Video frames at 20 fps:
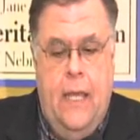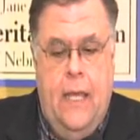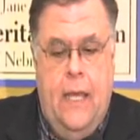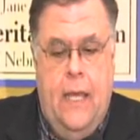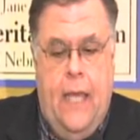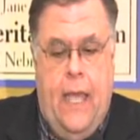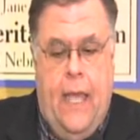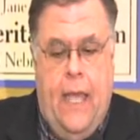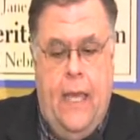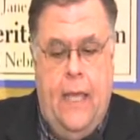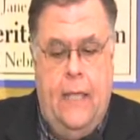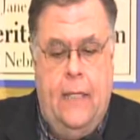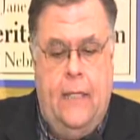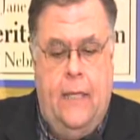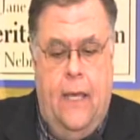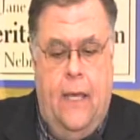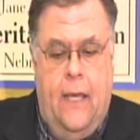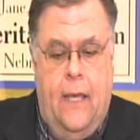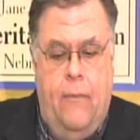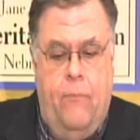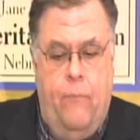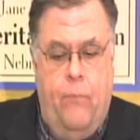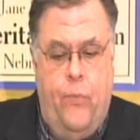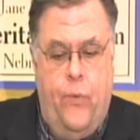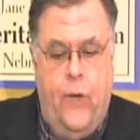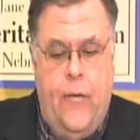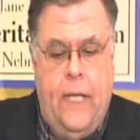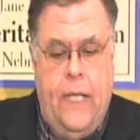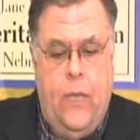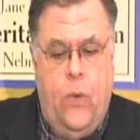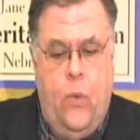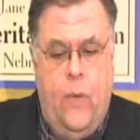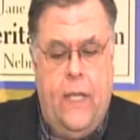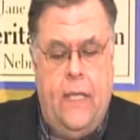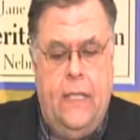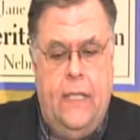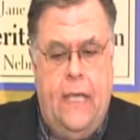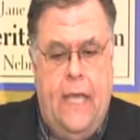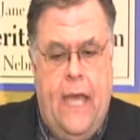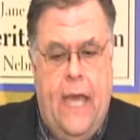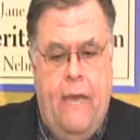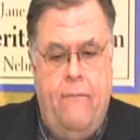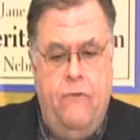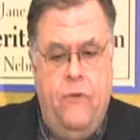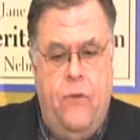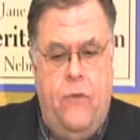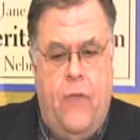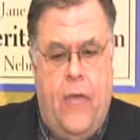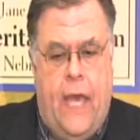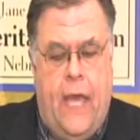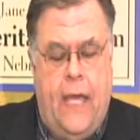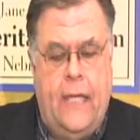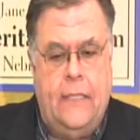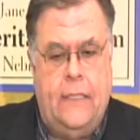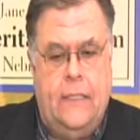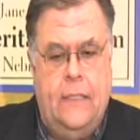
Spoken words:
And pretty quickly after that,